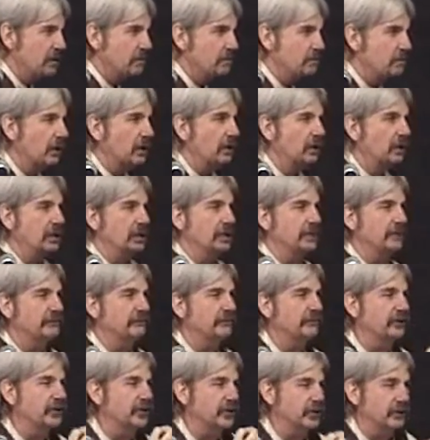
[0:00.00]

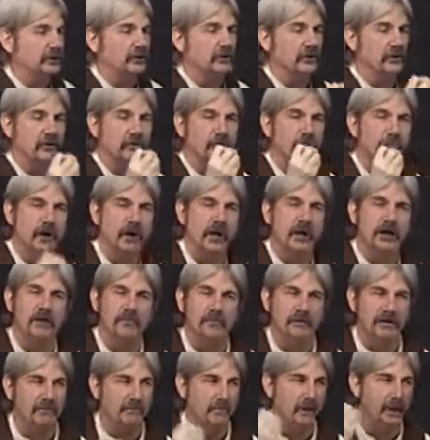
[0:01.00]
unbelief and into the
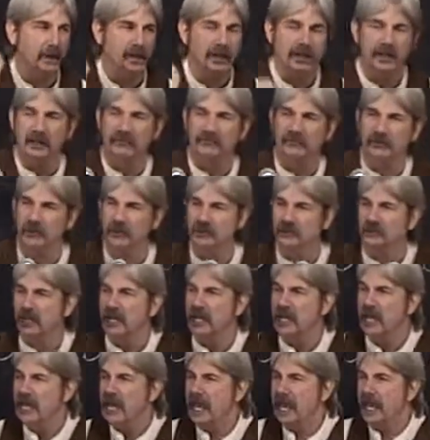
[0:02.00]
realm of believers,